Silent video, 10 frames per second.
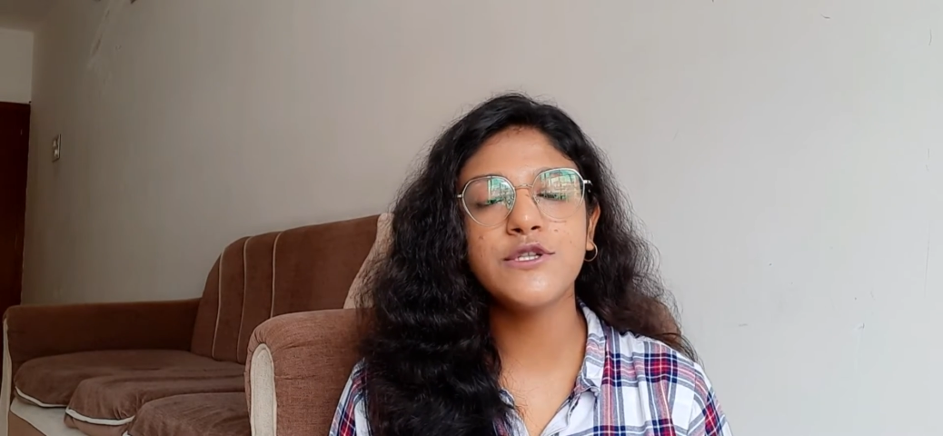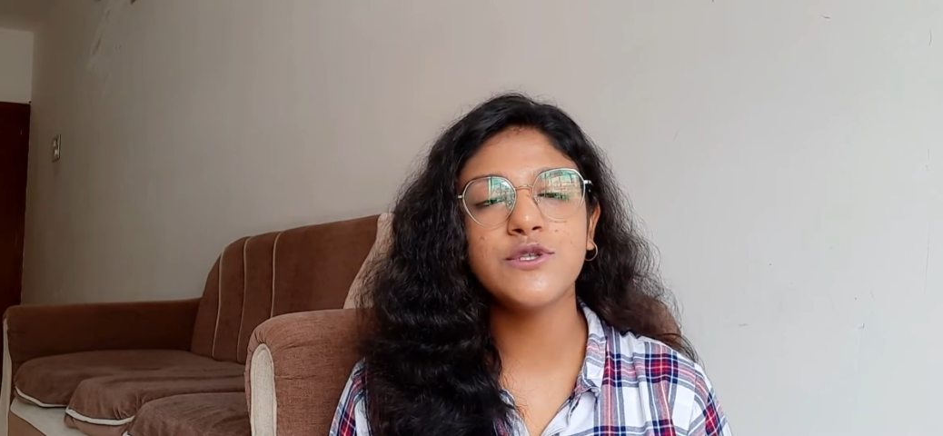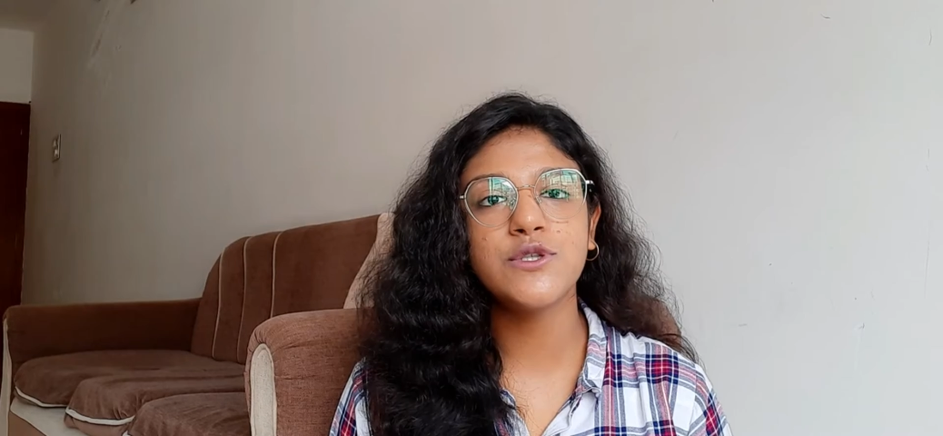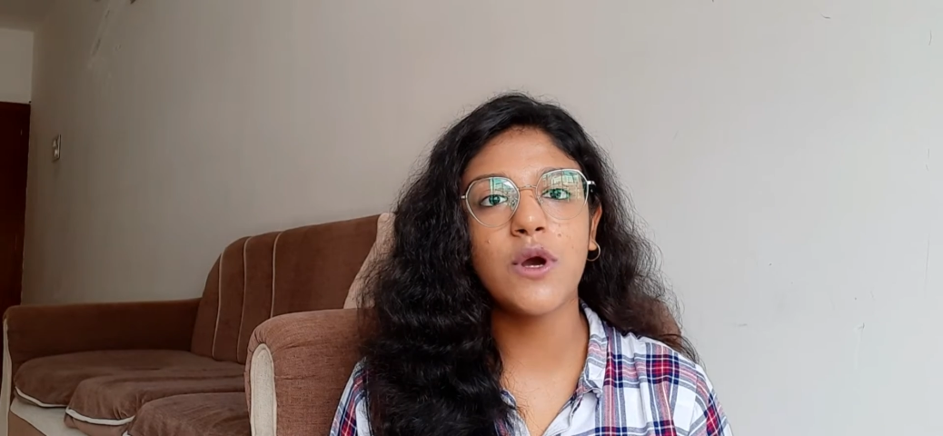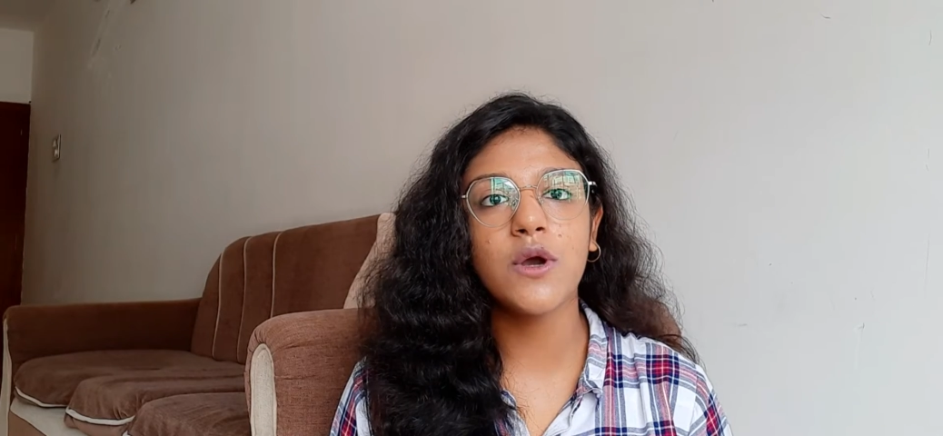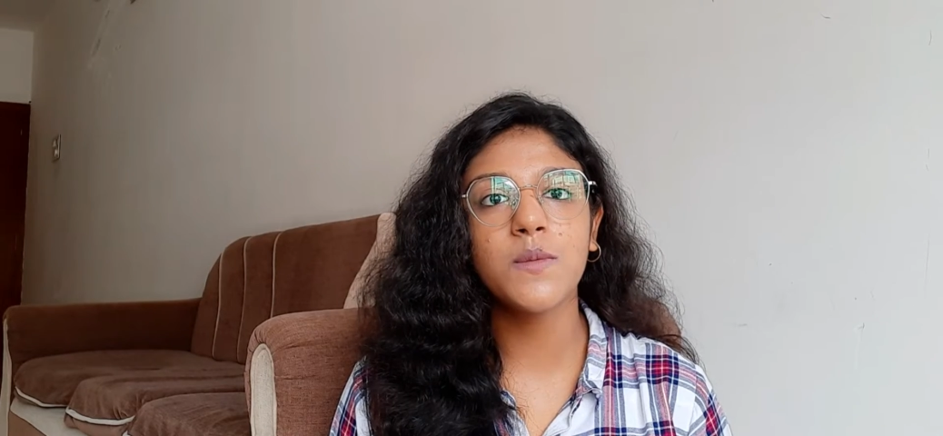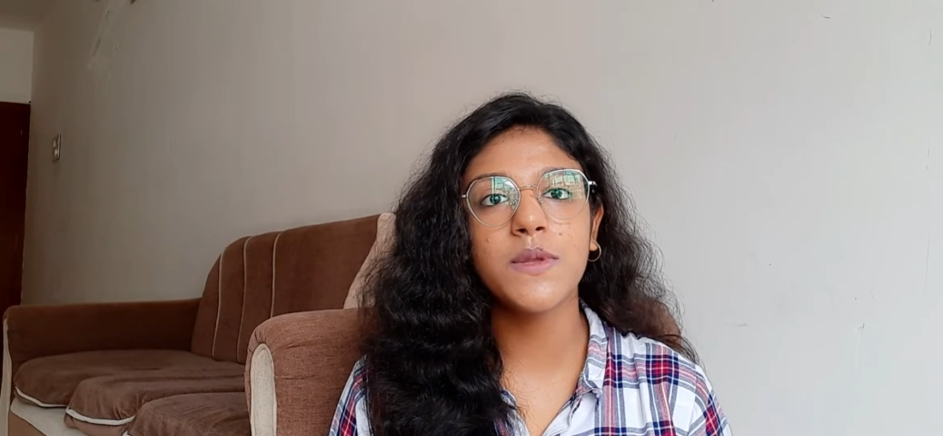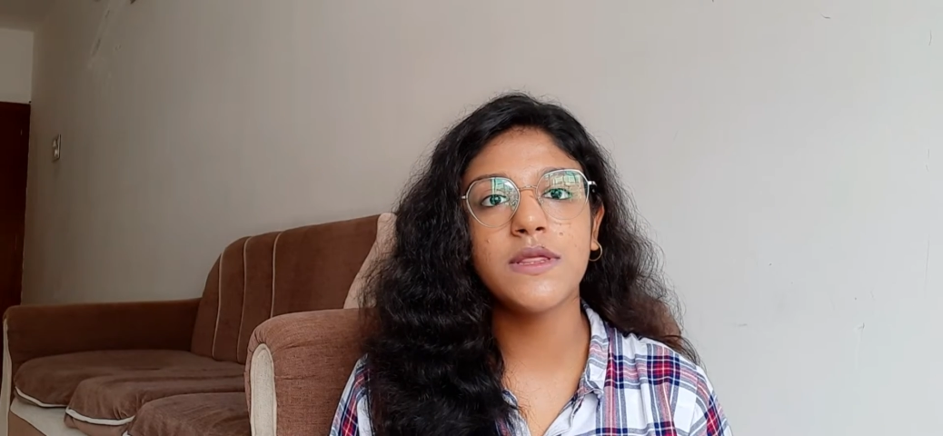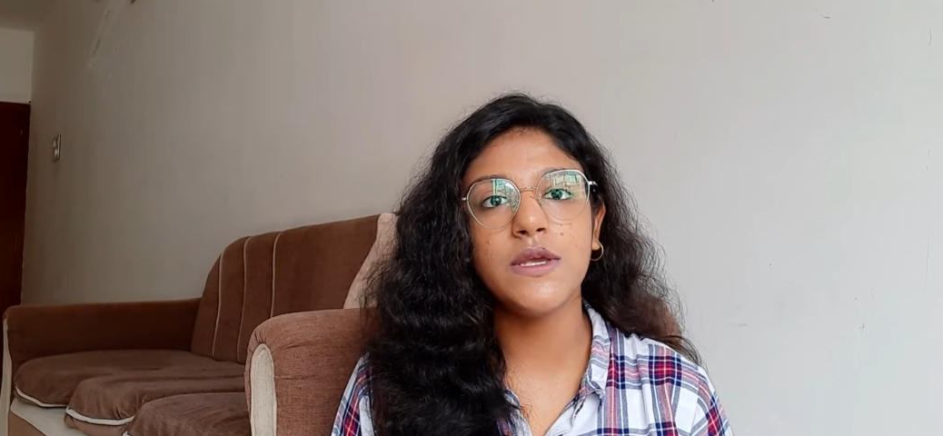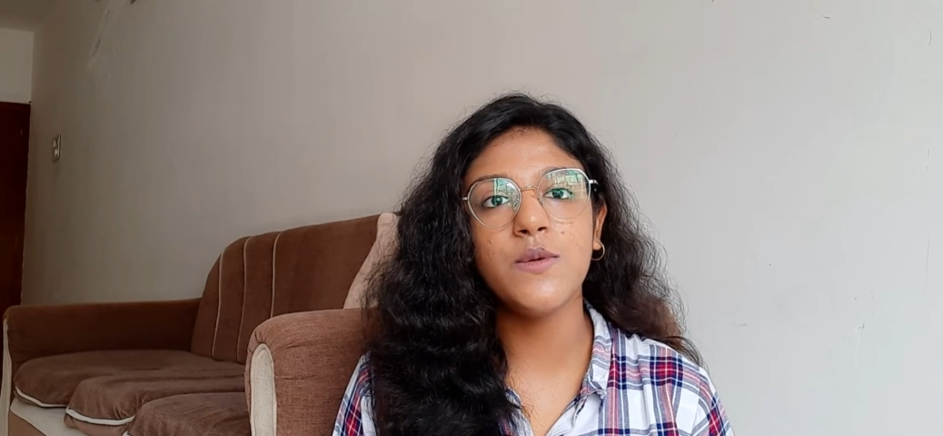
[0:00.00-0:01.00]
to talk
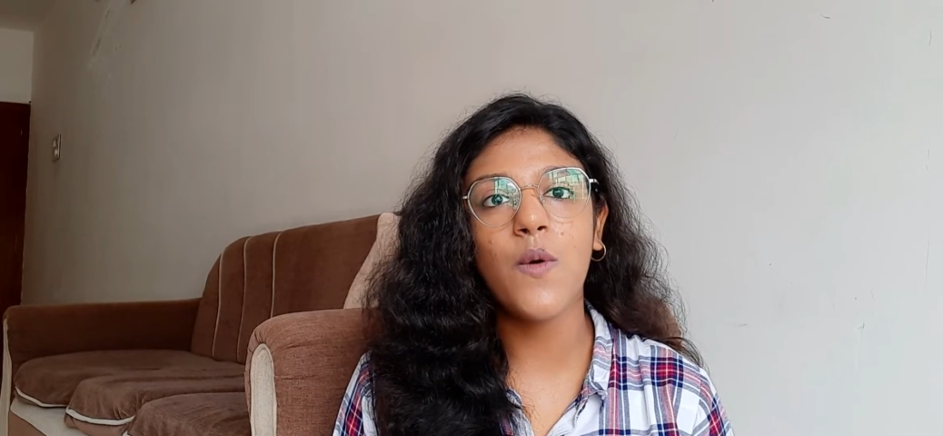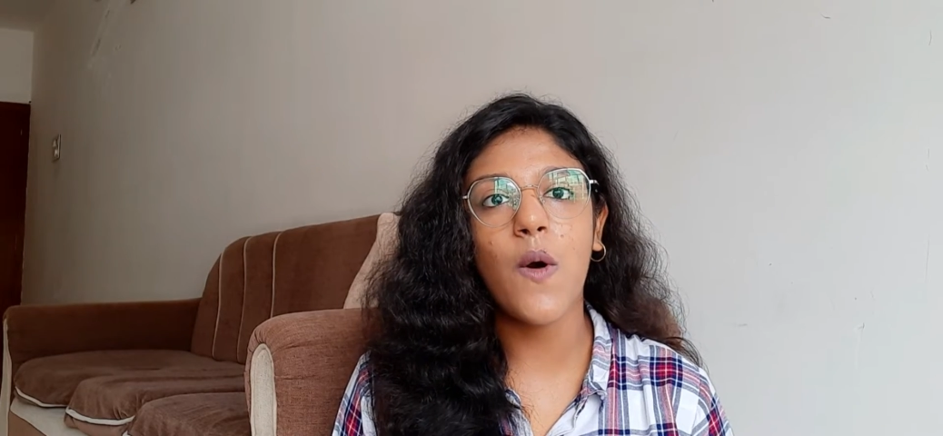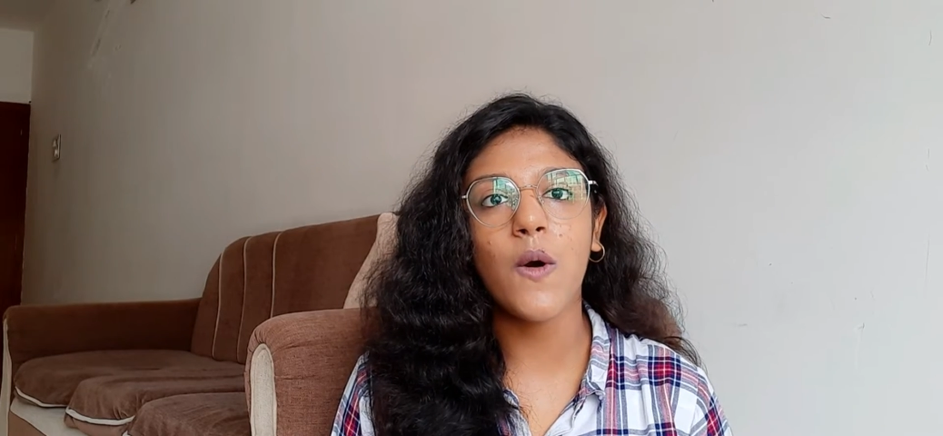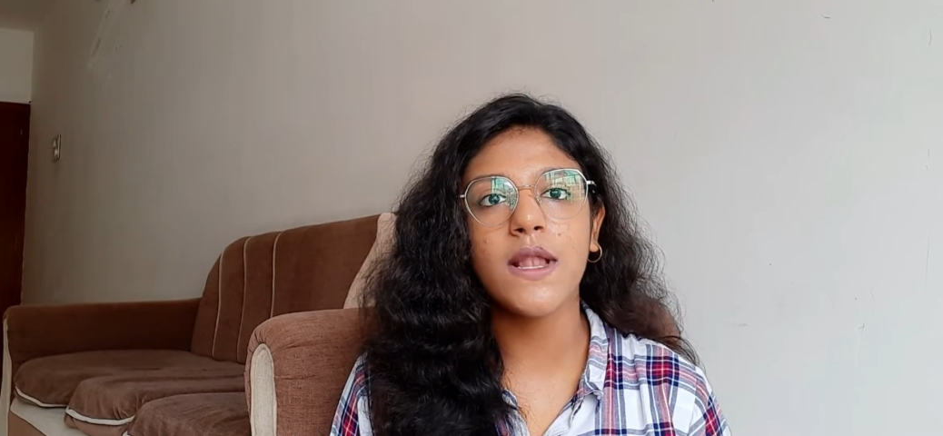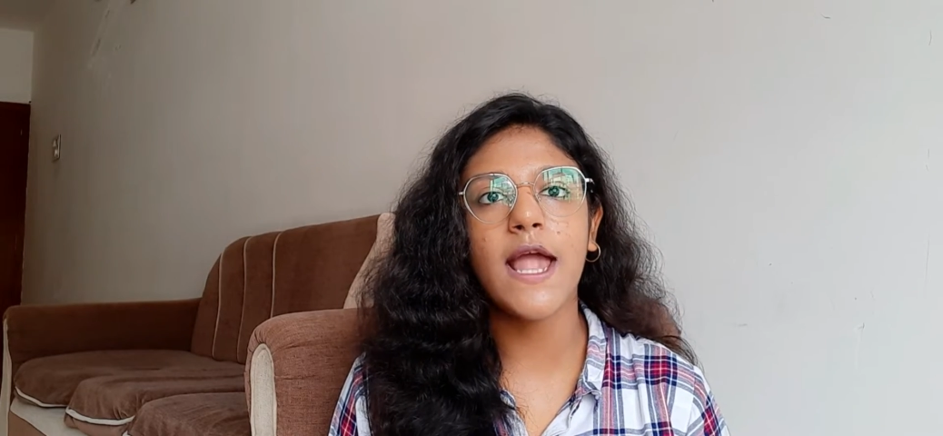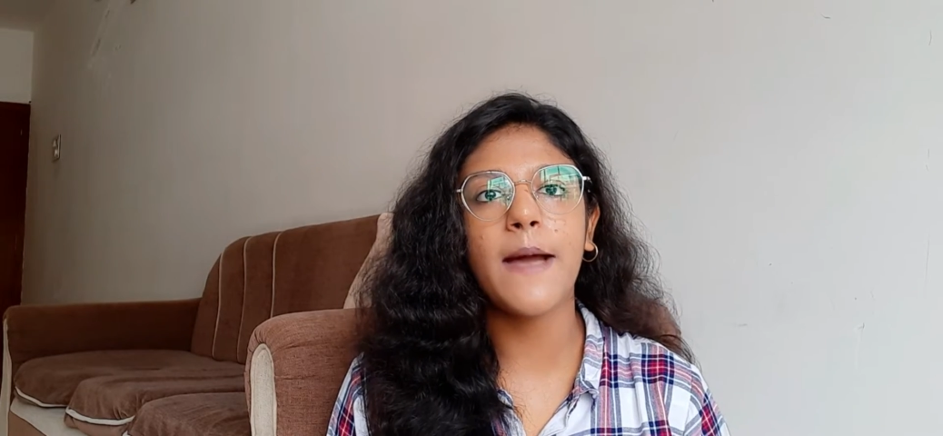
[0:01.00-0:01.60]
with you all